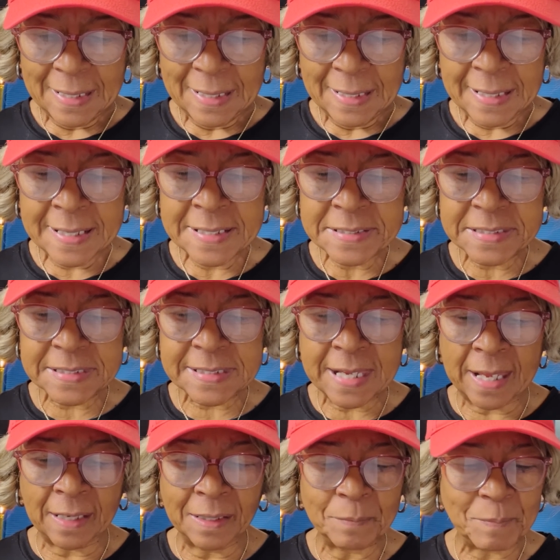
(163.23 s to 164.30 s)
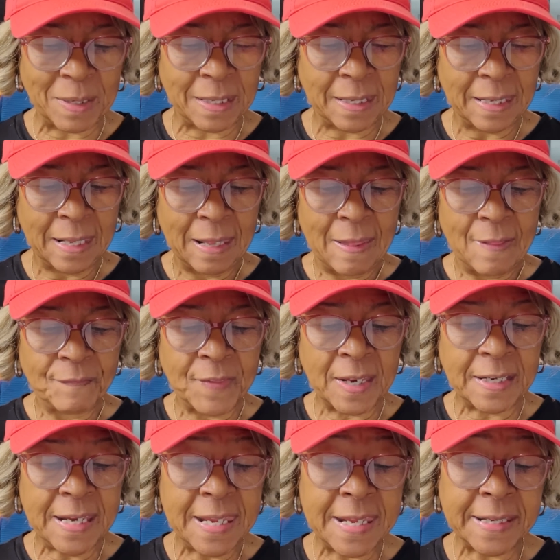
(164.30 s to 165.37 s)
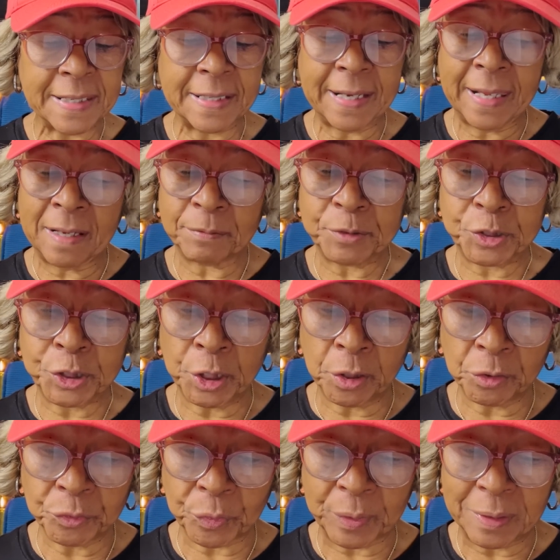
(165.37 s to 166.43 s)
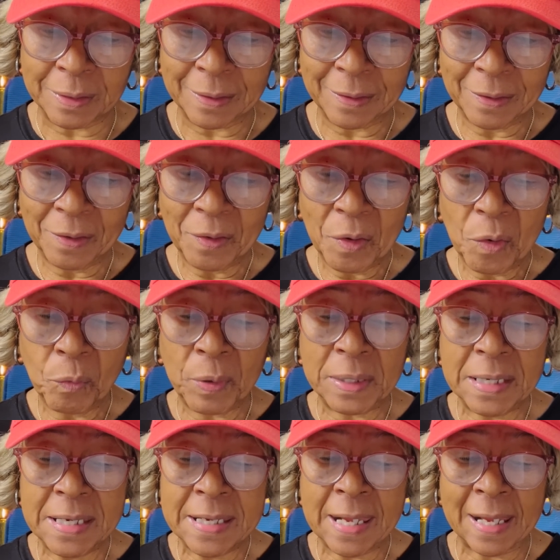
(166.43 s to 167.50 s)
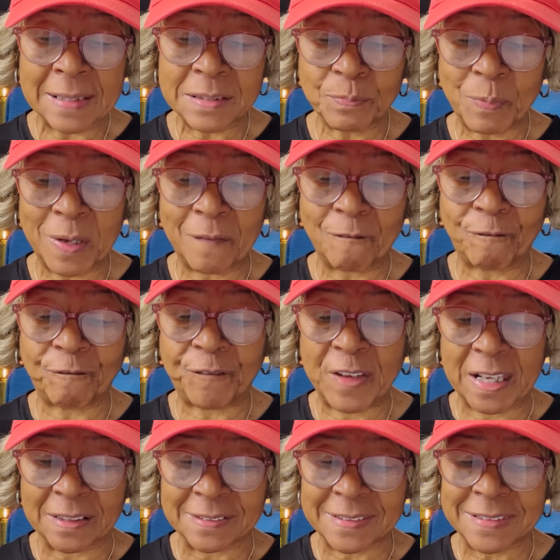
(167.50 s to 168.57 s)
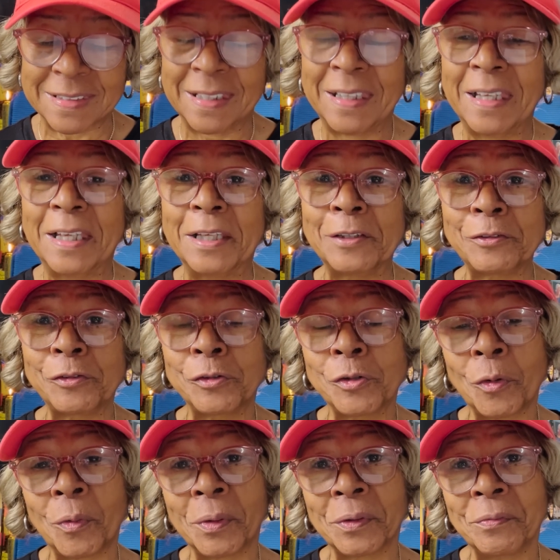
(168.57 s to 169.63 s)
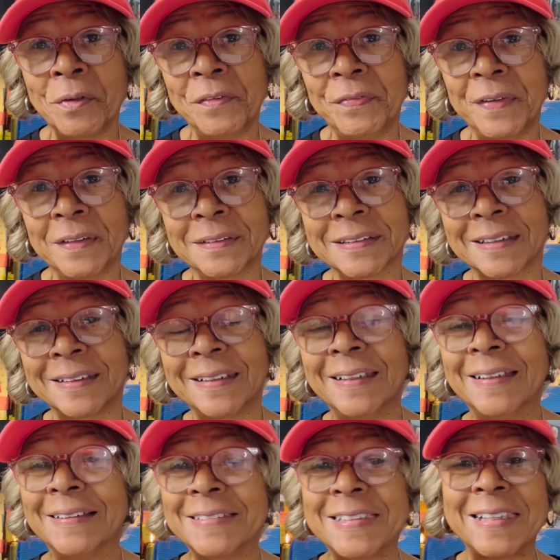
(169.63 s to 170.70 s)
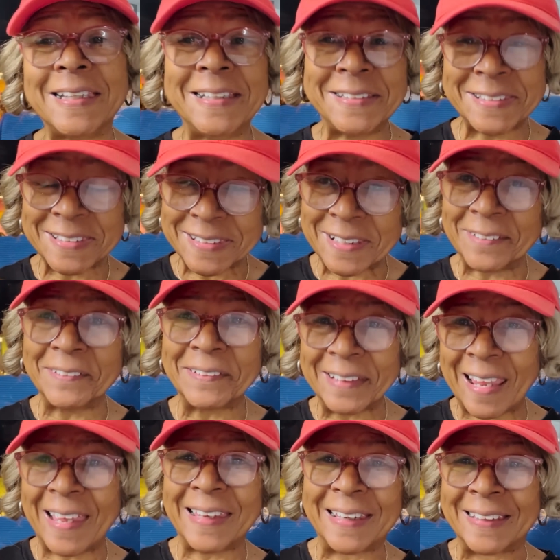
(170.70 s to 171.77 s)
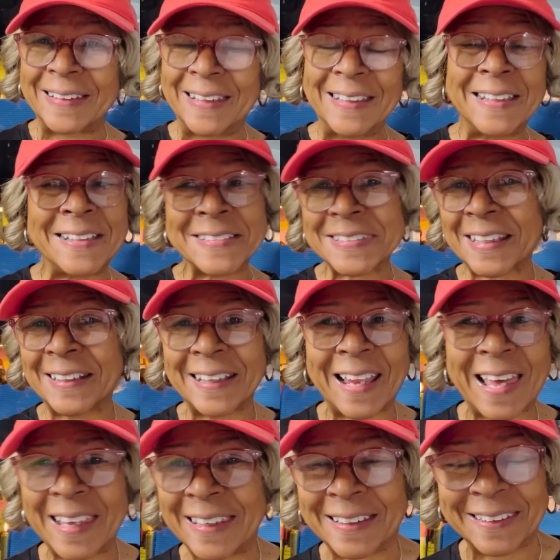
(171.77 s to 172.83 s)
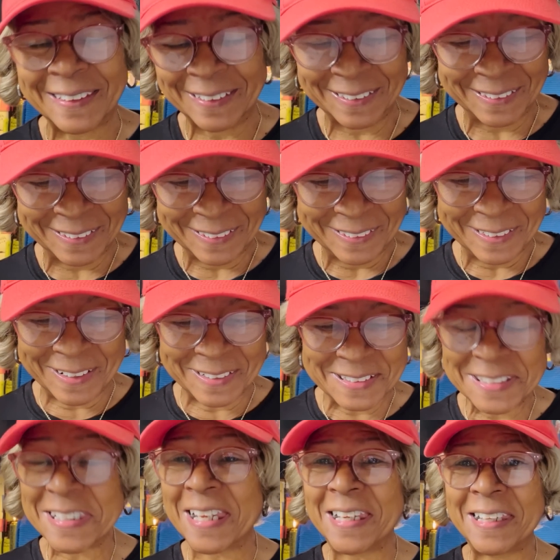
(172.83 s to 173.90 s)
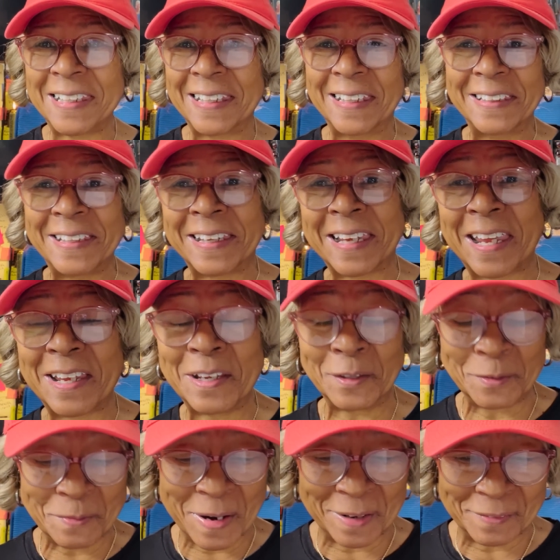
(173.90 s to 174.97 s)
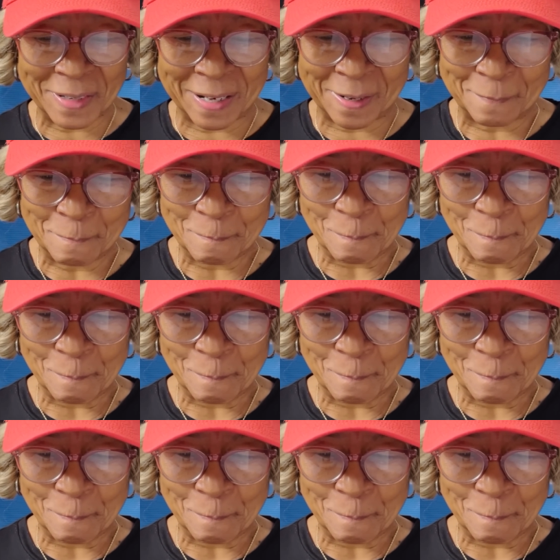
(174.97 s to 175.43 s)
He's telling me that he can have children when he has been fixed. His daughter revealed it. See, he's still lying. He is a liar. You understand? You can't get around that.